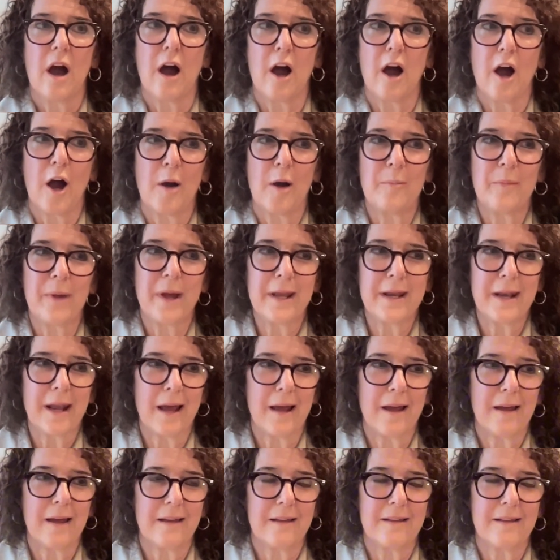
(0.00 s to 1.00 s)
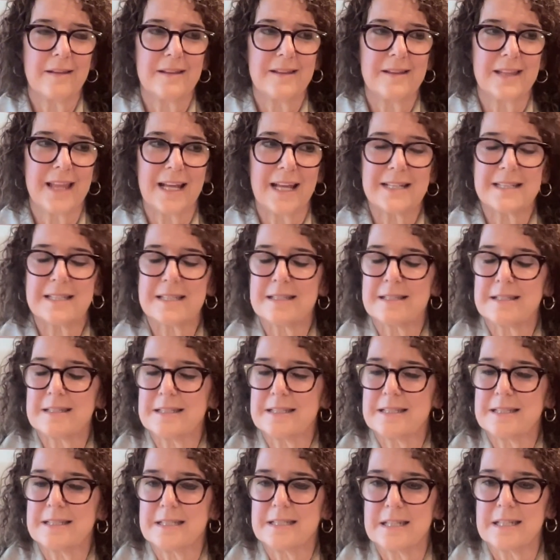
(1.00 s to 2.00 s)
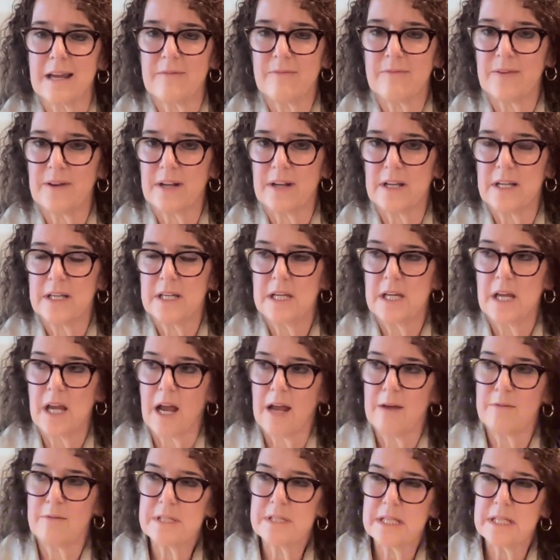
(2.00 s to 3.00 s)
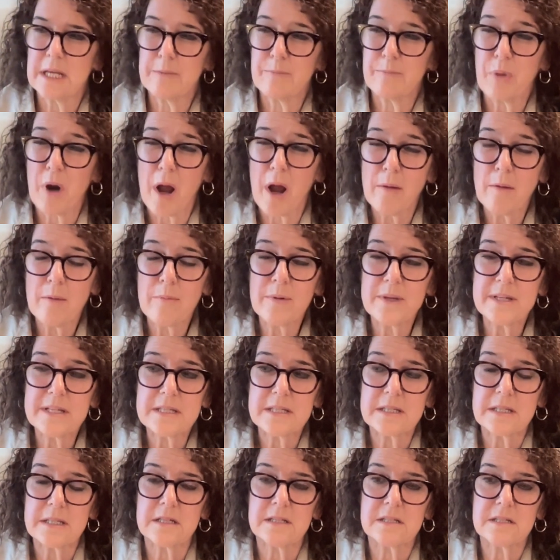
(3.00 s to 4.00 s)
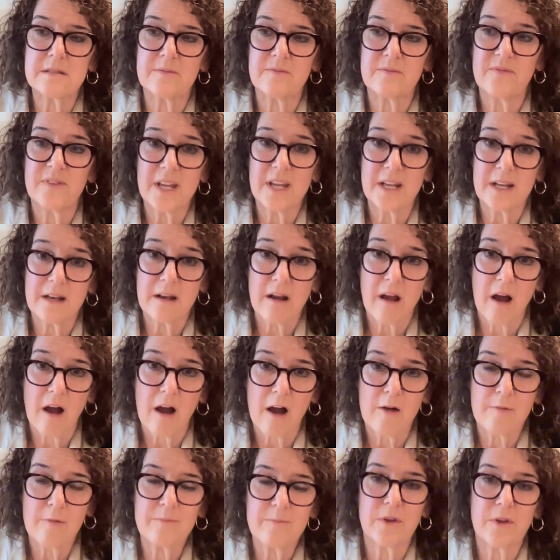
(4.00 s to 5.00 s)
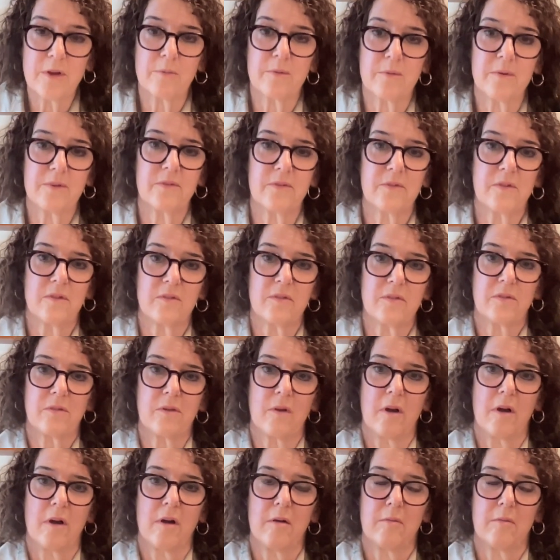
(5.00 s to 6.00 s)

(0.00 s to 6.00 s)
And that's definitely, I would say, probably since Vietnam, there was this,